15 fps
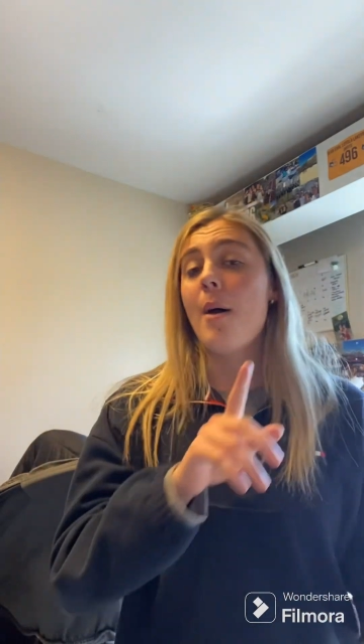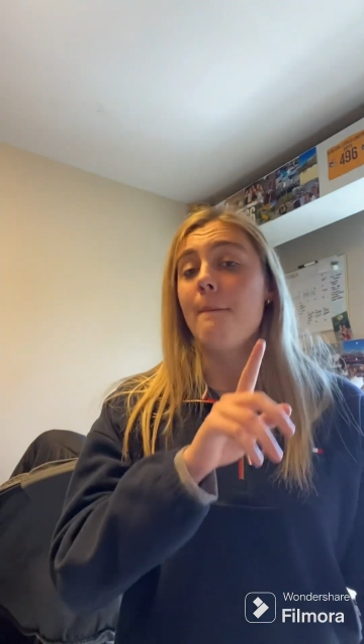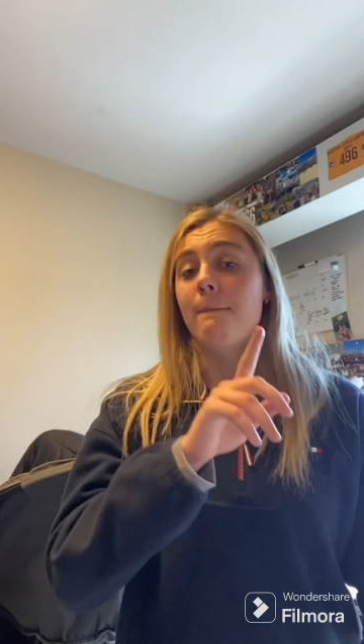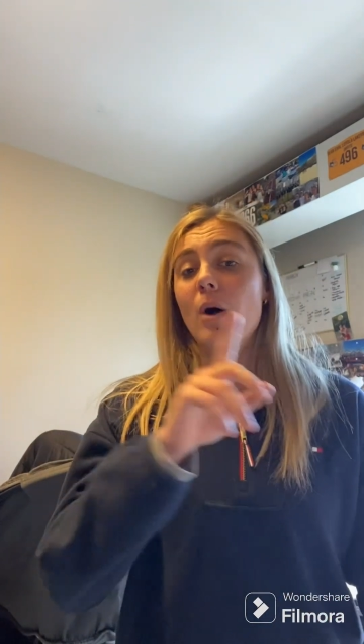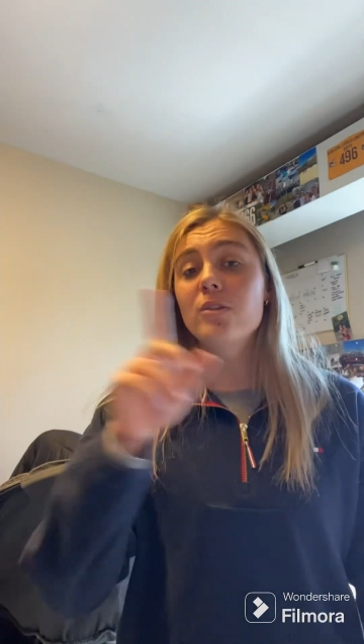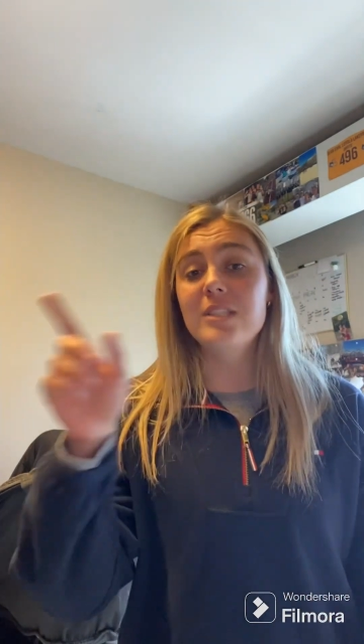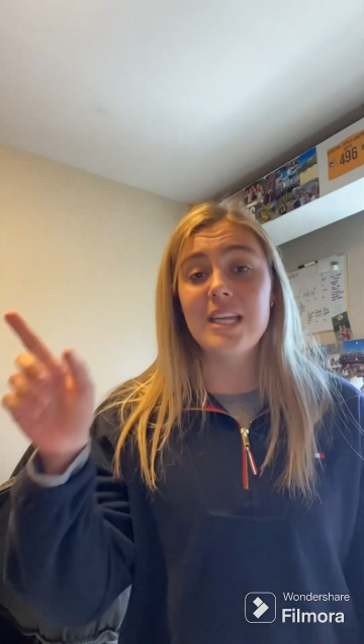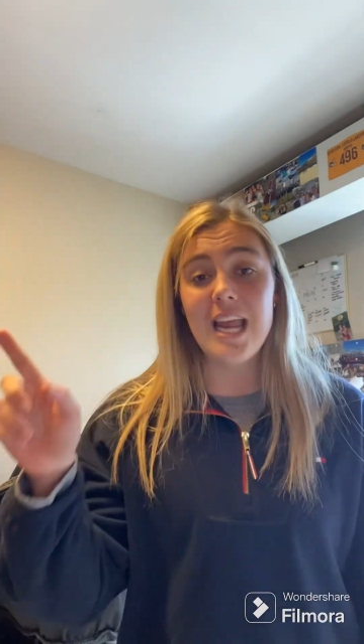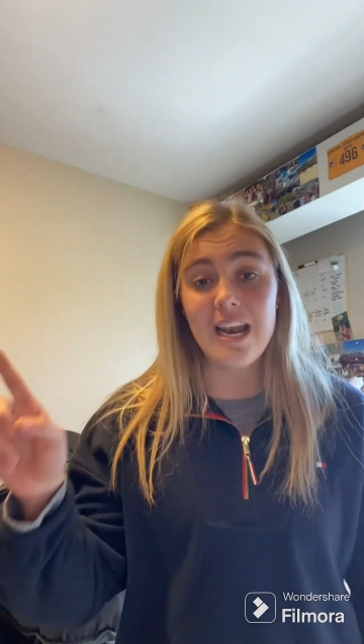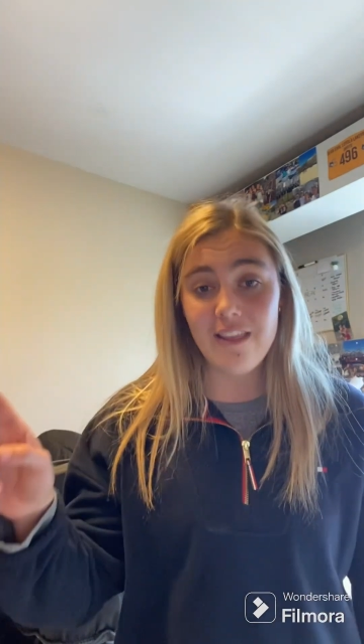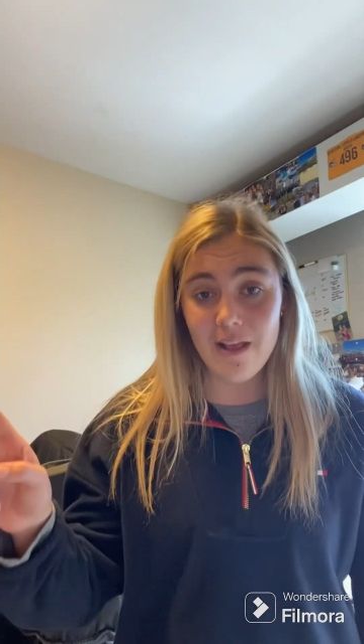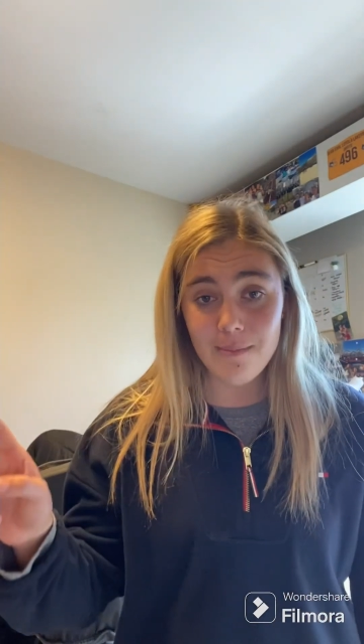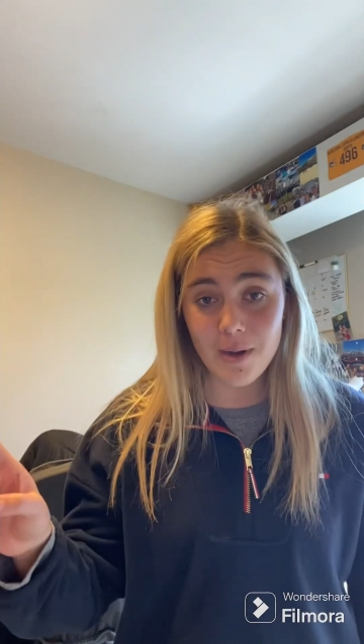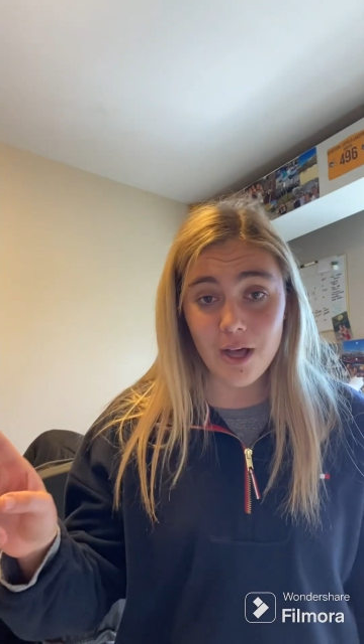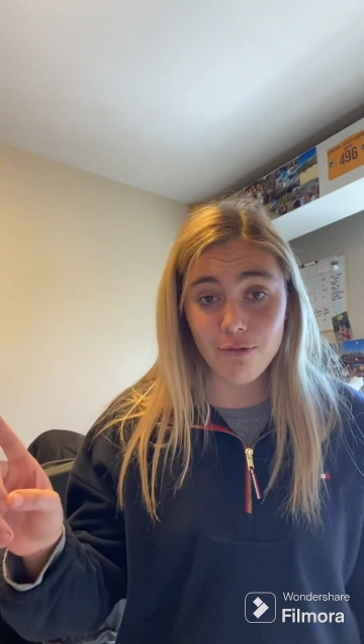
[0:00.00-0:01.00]
bolted out of
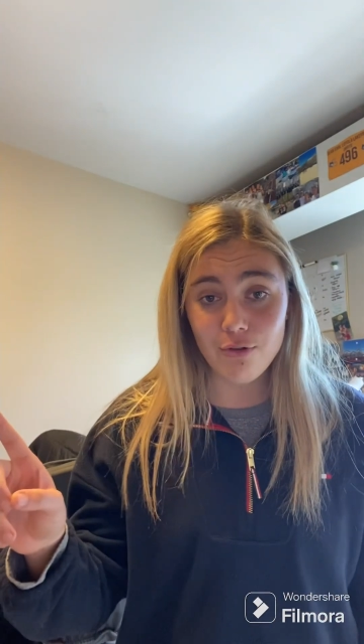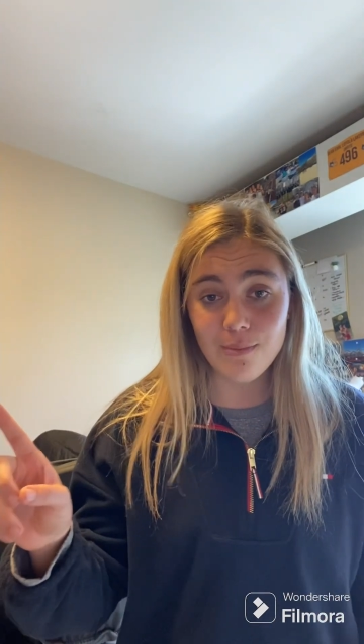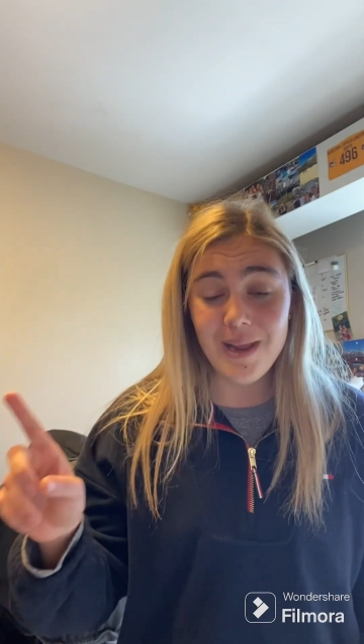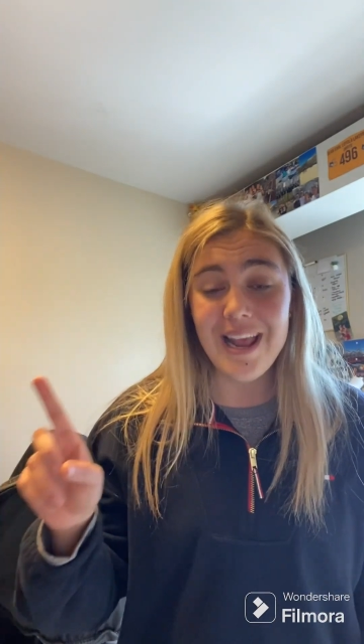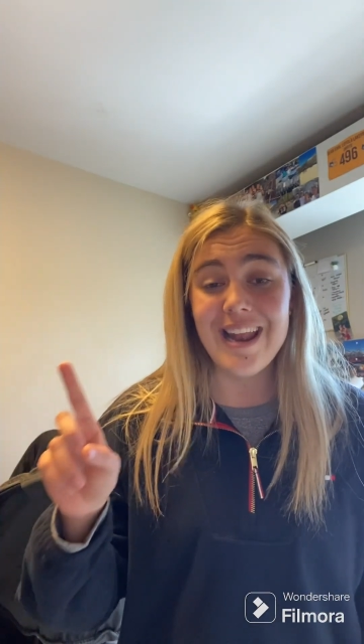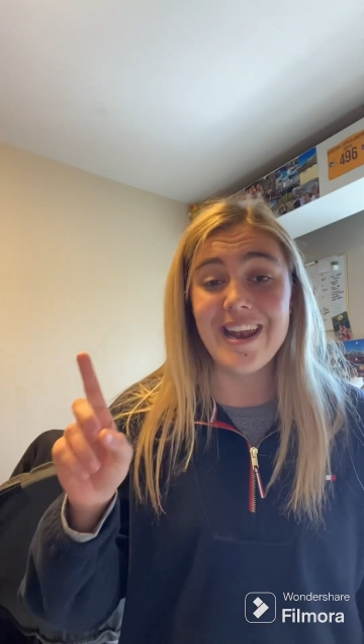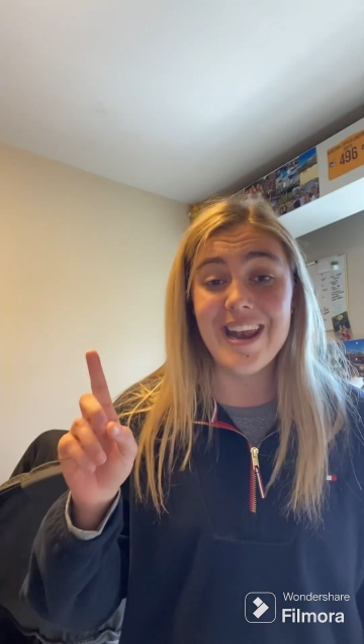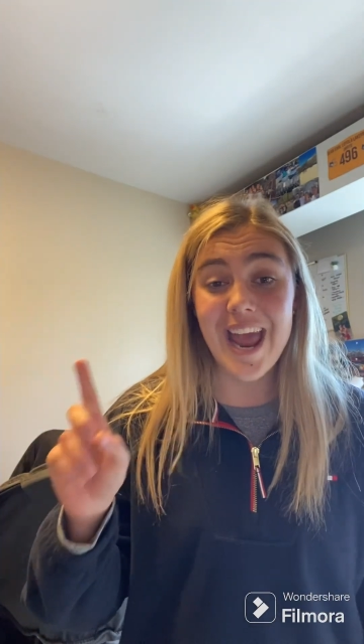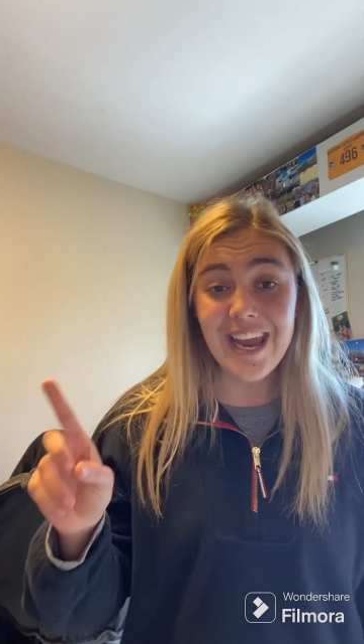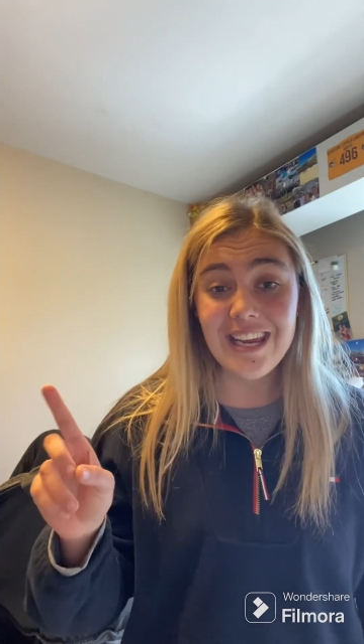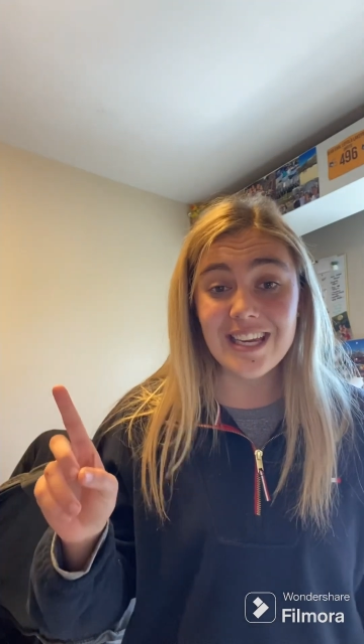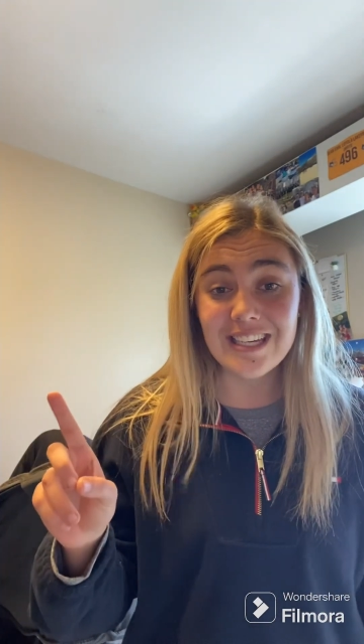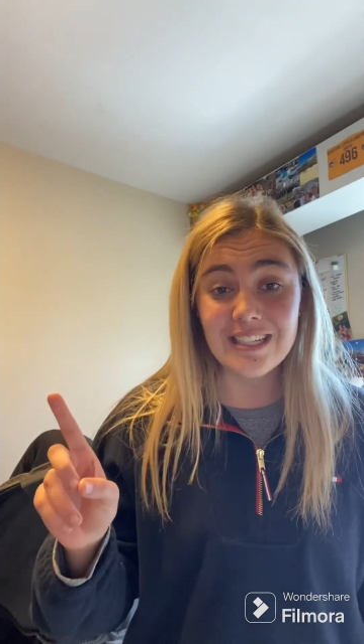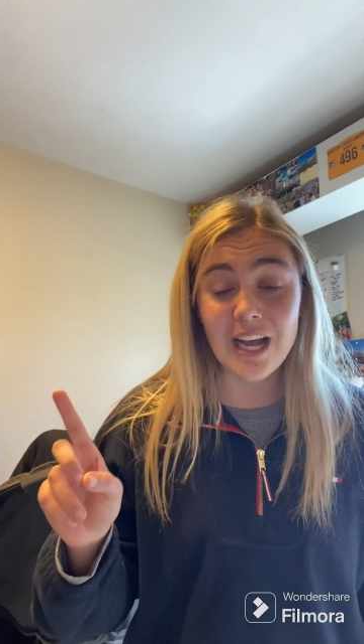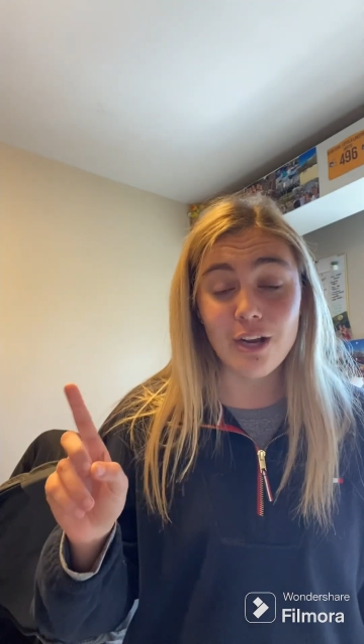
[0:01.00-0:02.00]
that bathroom,
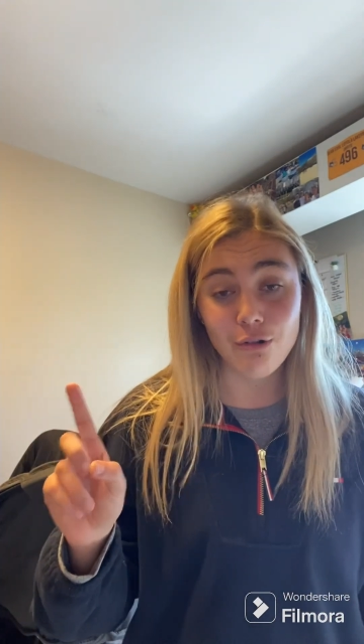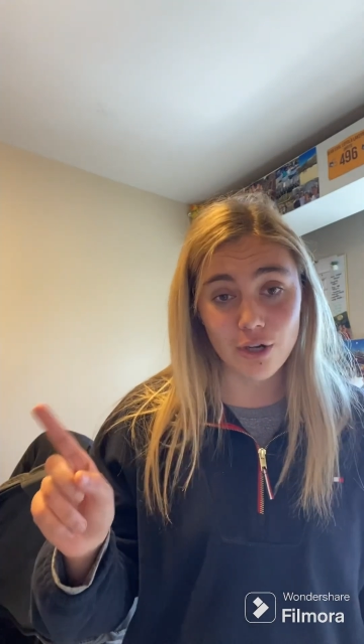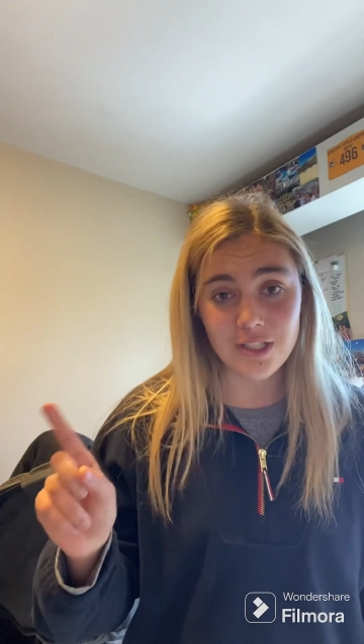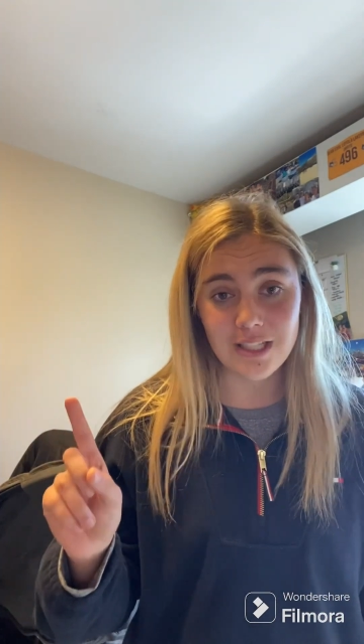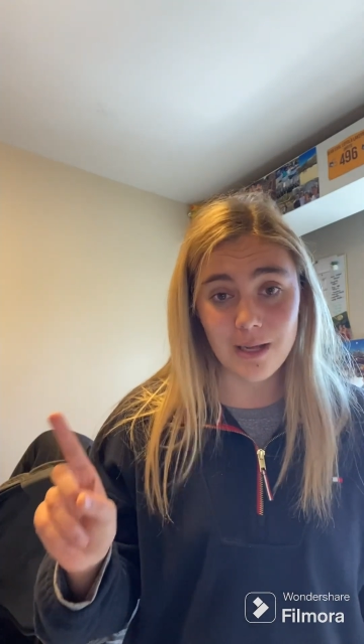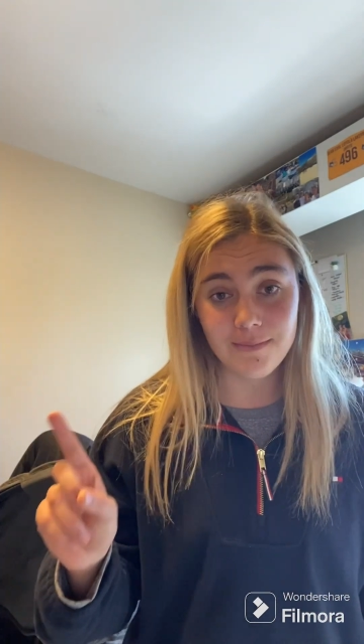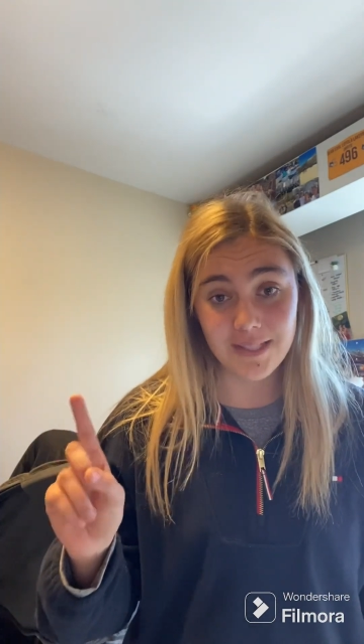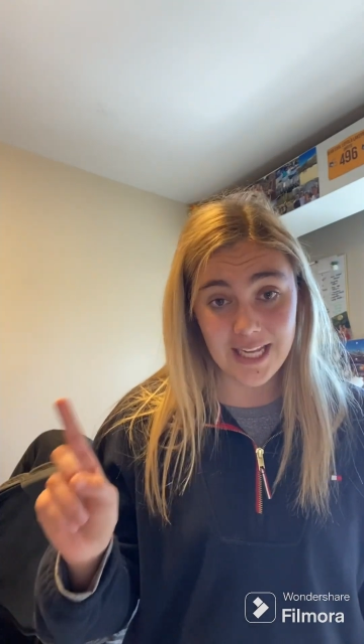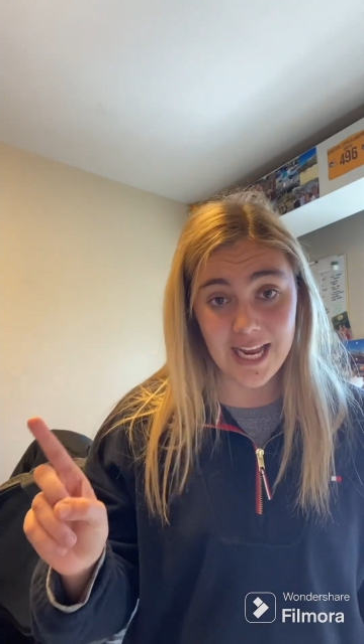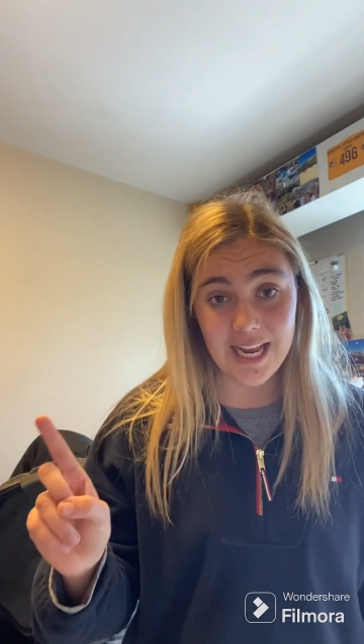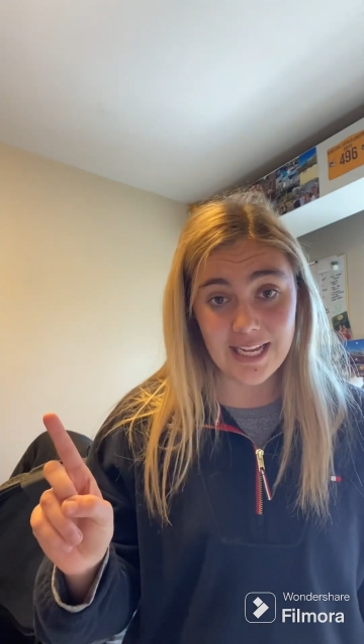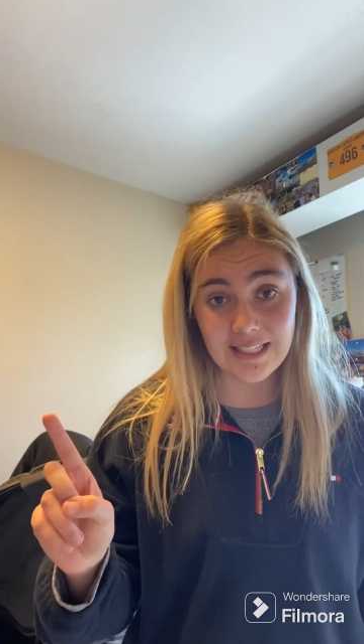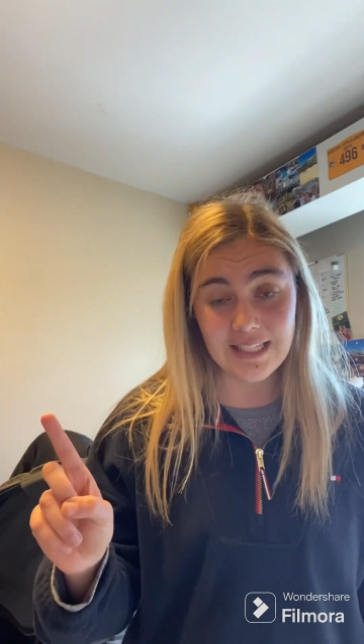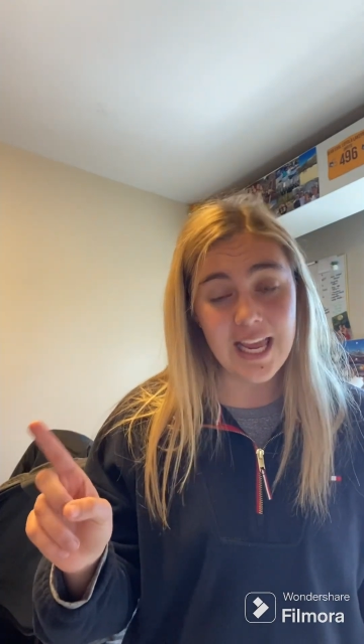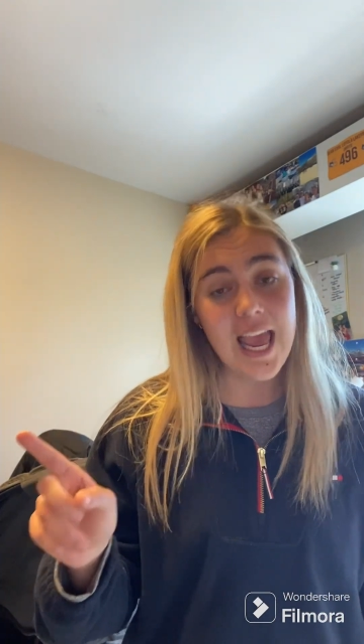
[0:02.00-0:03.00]
naked across
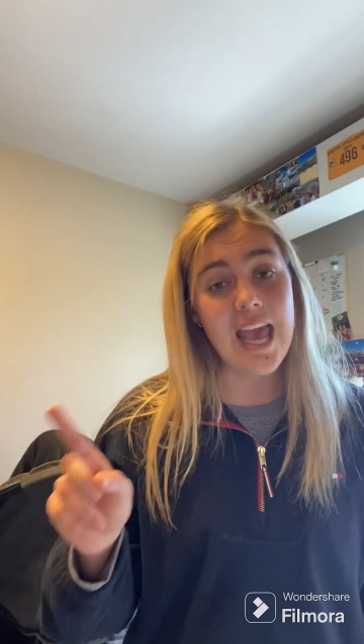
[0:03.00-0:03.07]
upstairs,